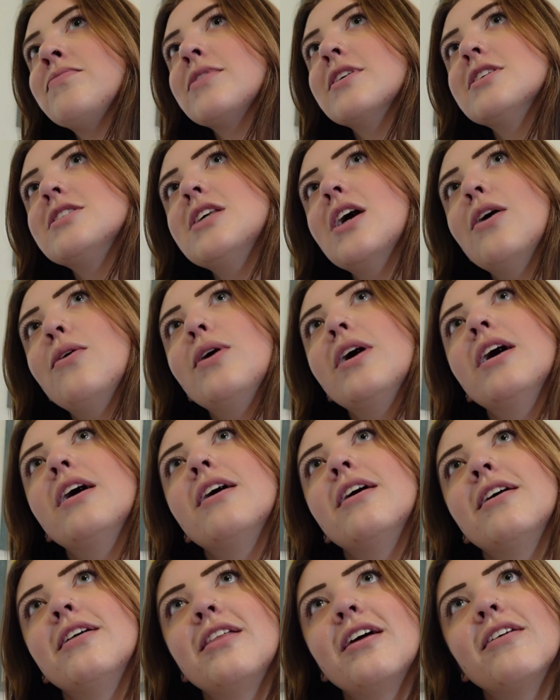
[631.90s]
So
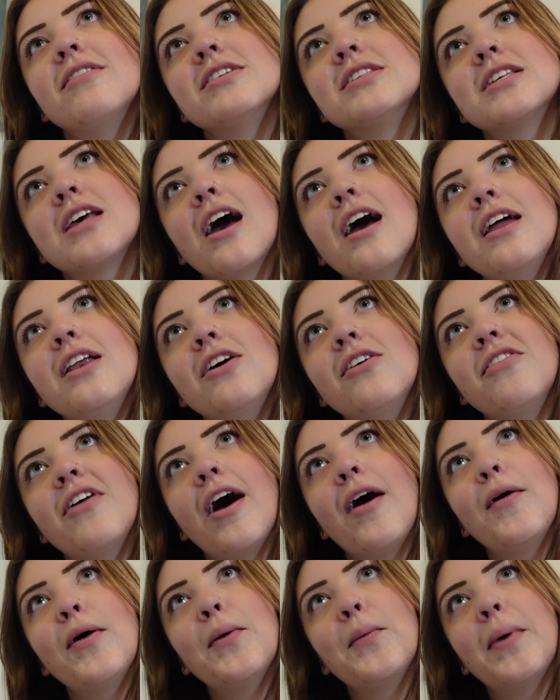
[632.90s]
that was kind of
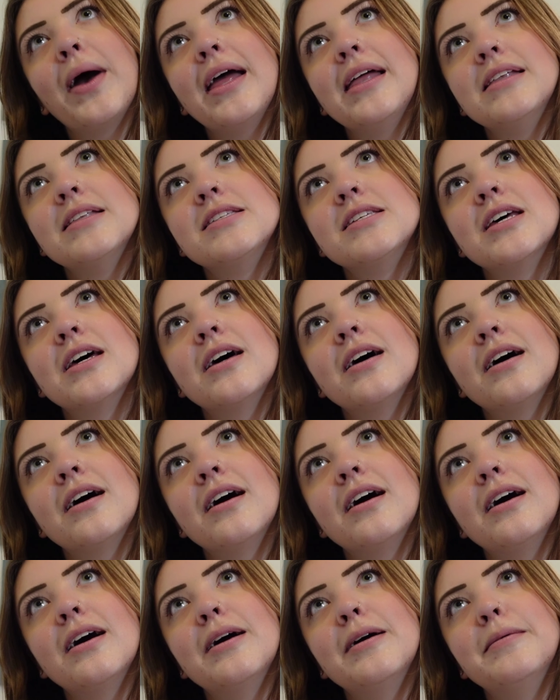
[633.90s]
how it went.
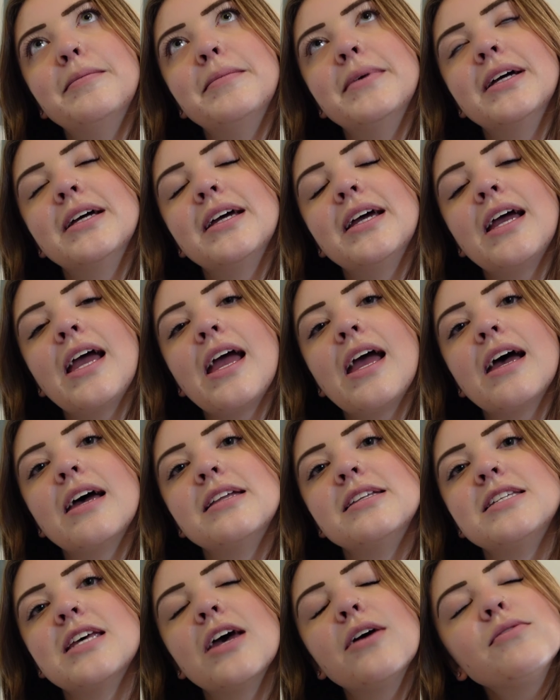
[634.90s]

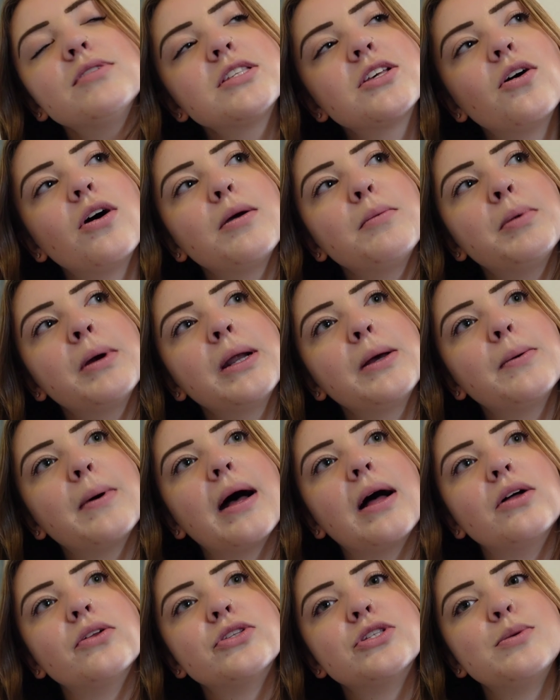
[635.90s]
And it was going pretty
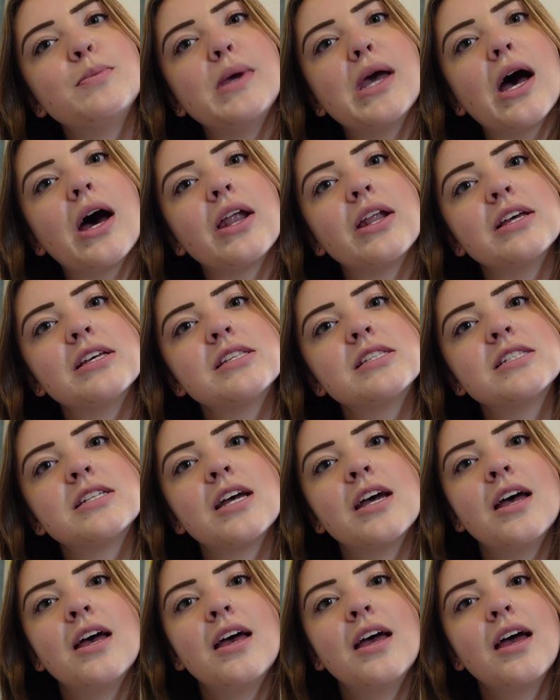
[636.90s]
well, to be
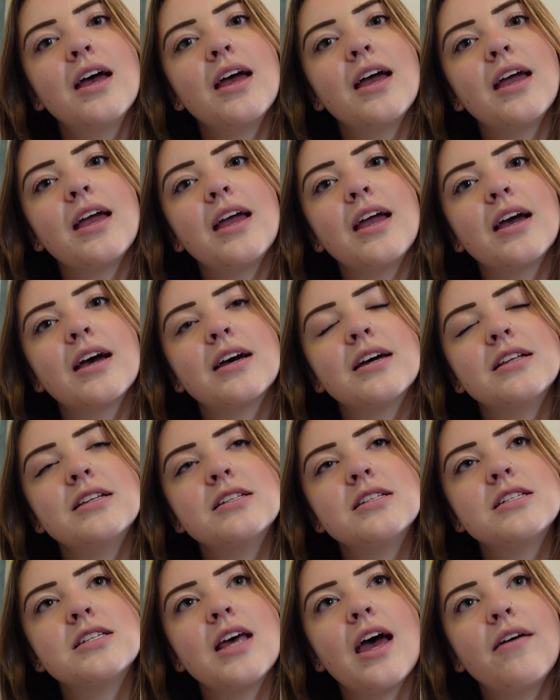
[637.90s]
honest.
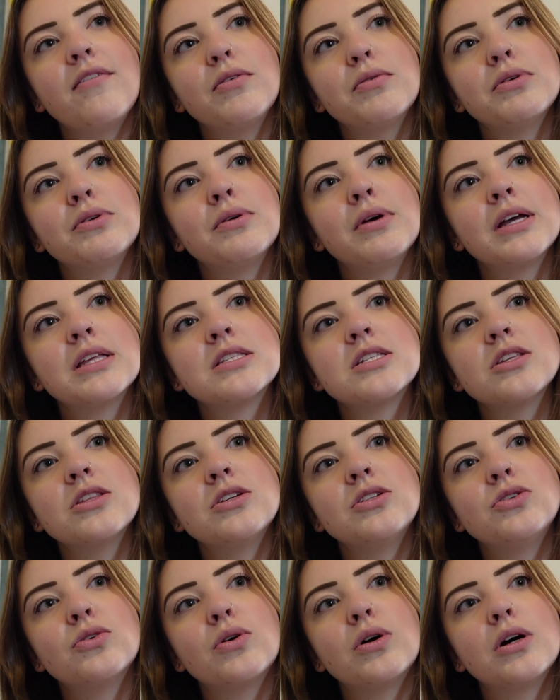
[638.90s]
And everyone who answered
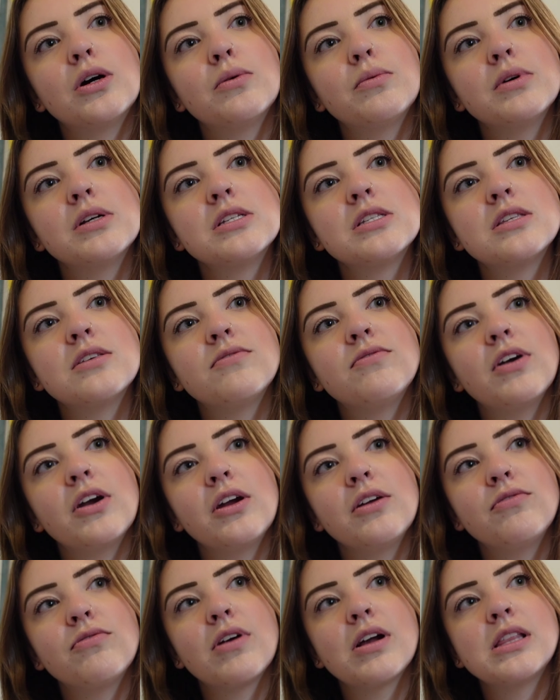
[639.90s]
the door was
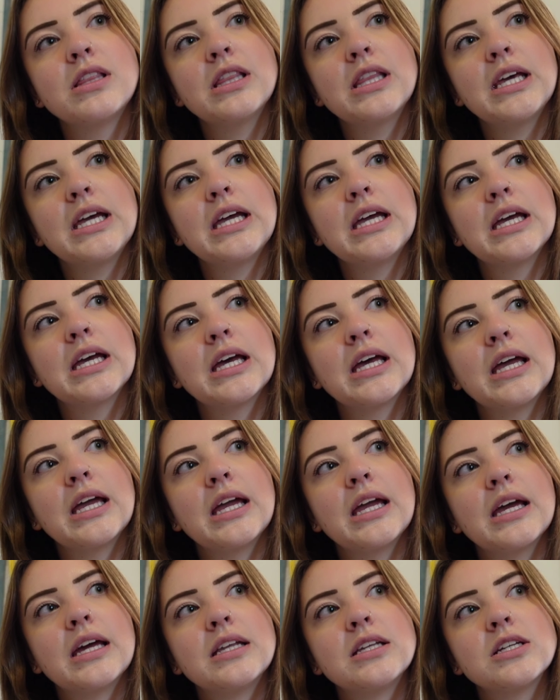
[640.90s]
very friendly
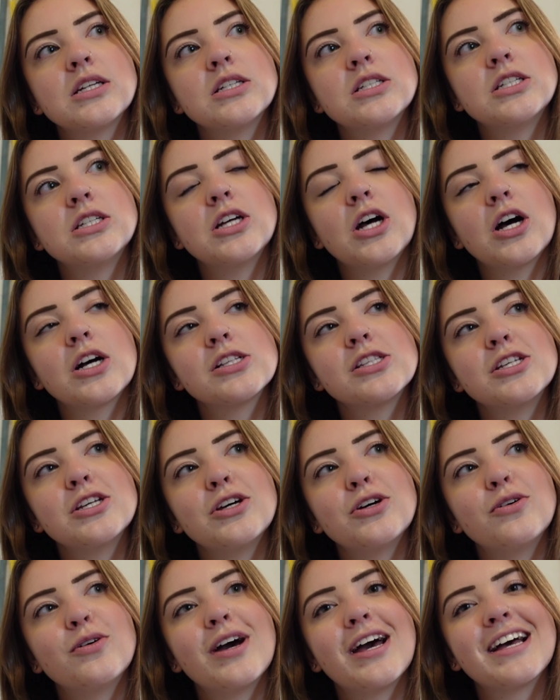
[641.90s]
and good to talk
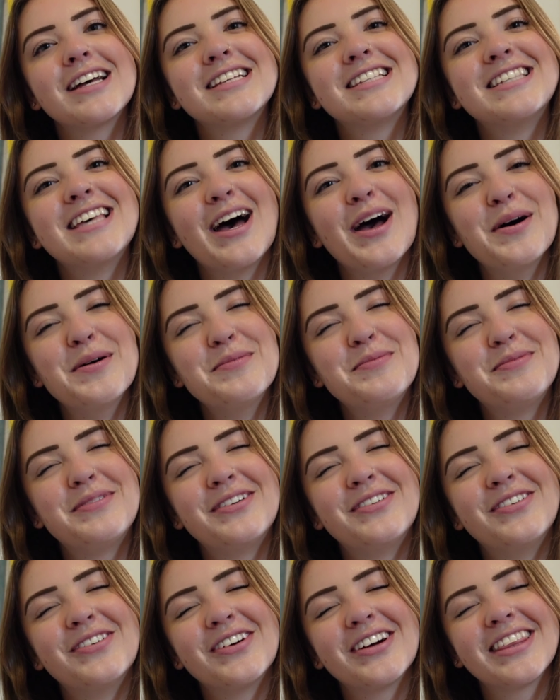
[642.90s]
to, except
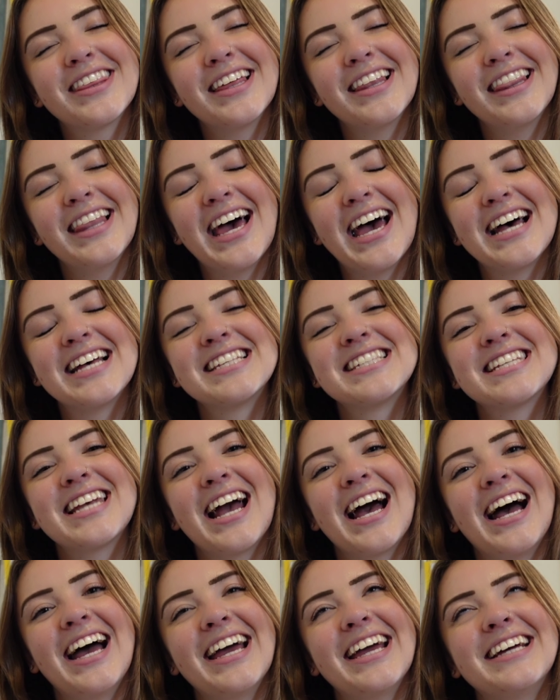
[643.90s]
for the last
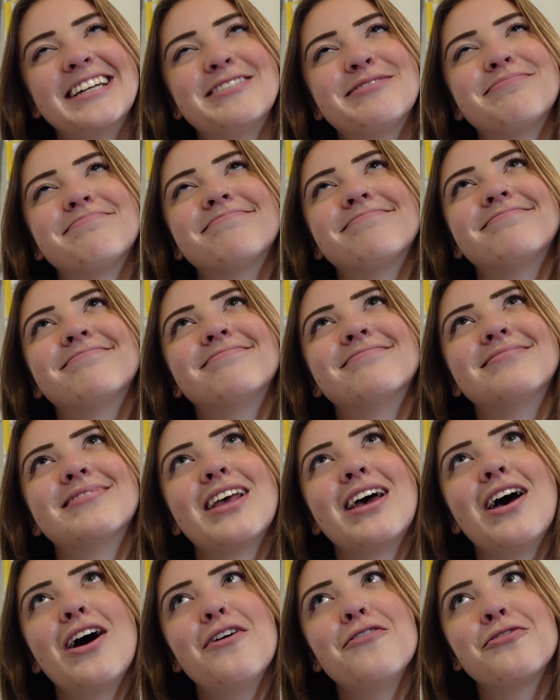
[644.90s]
guy.
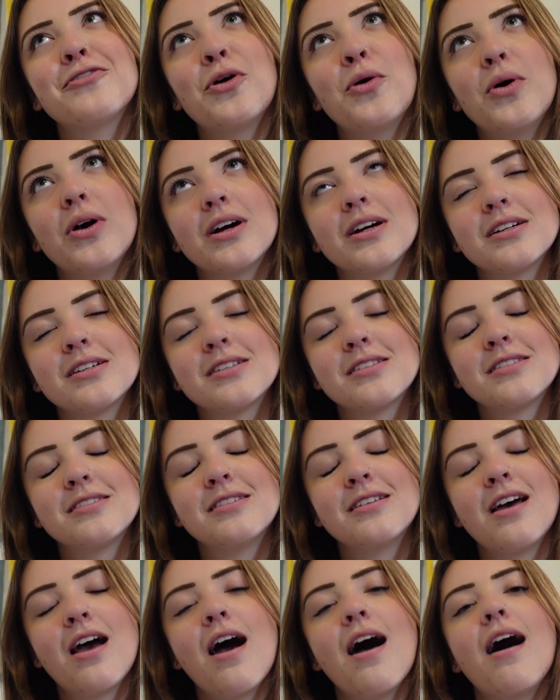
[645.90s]
Of
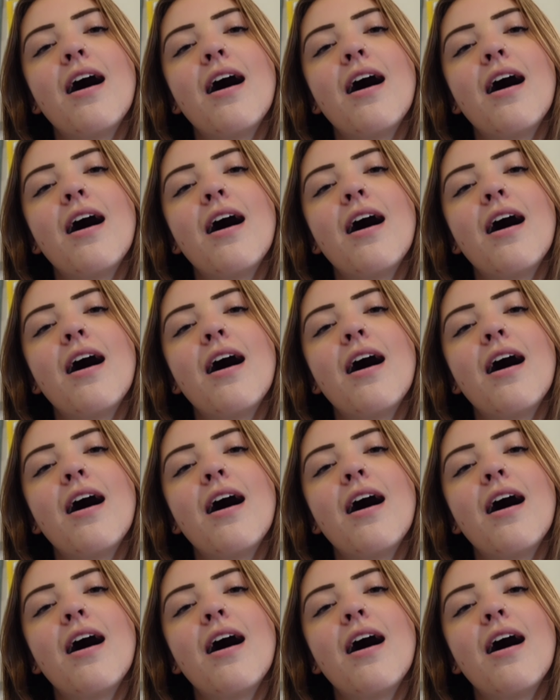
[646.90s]
course.